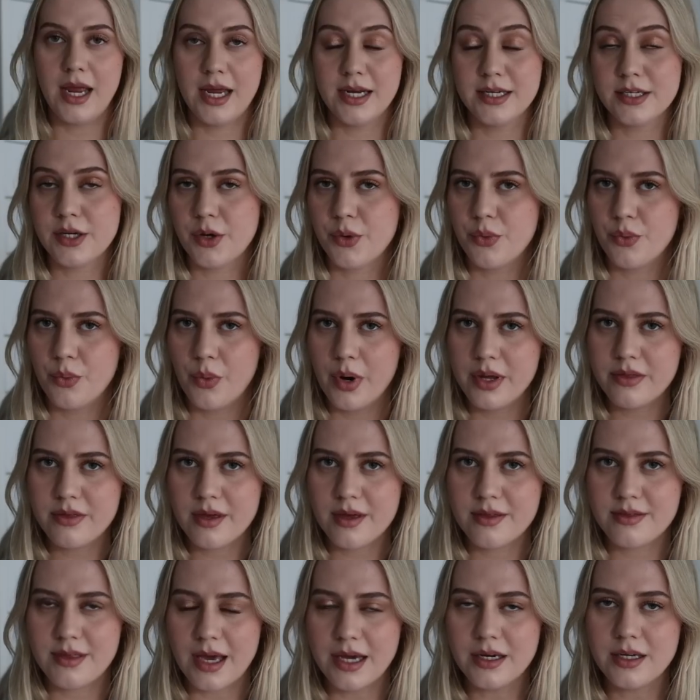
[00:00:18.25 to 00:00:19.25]
And with
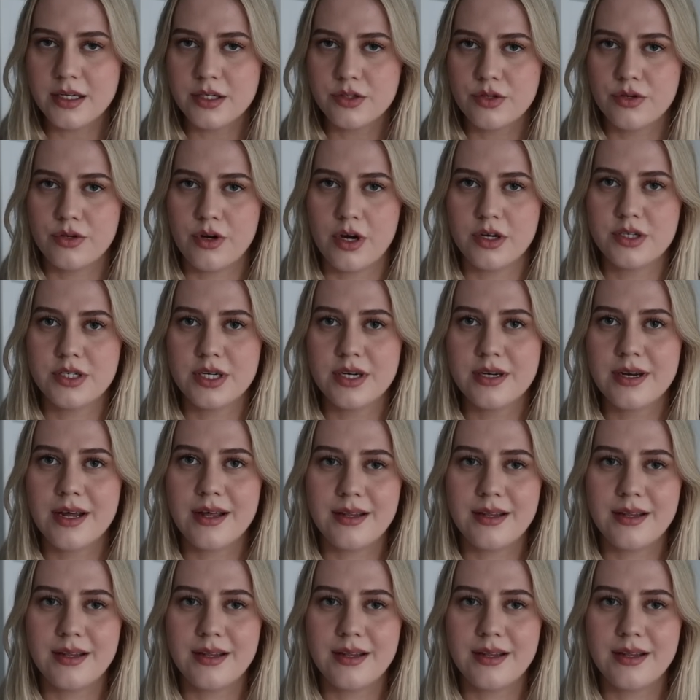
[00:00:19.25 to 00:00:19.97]
that introduction,